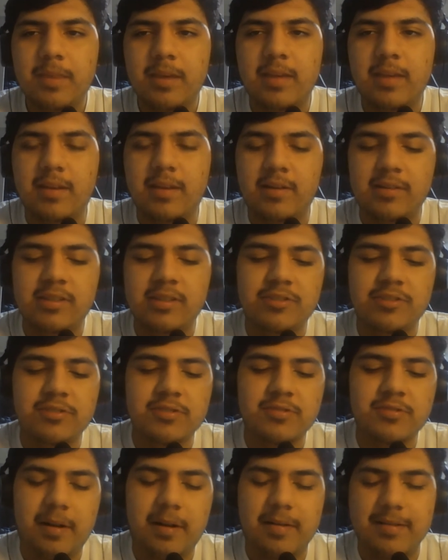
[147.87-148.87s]
And then our teacher
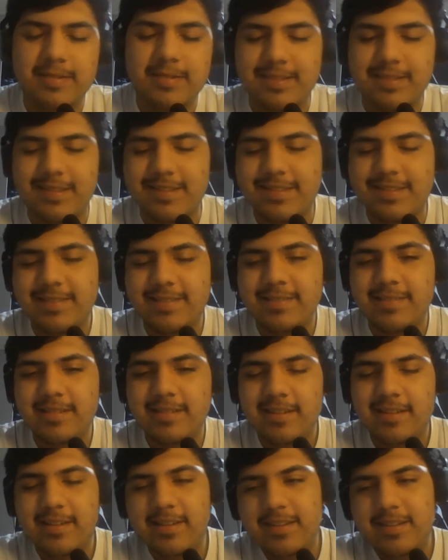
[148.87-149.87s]
turns around and says,
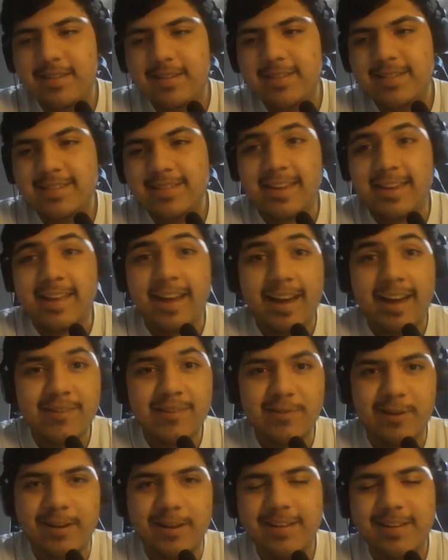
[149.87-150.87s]
stay
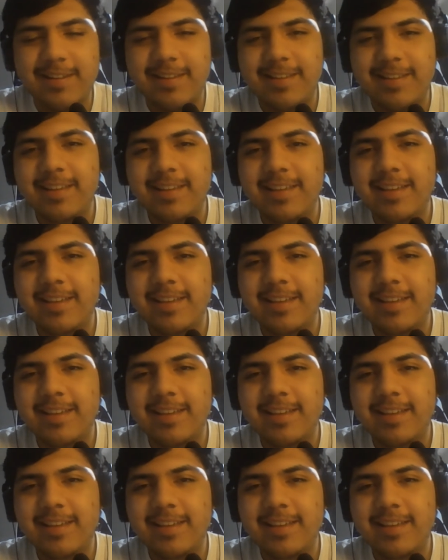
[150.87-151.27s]
hydrated.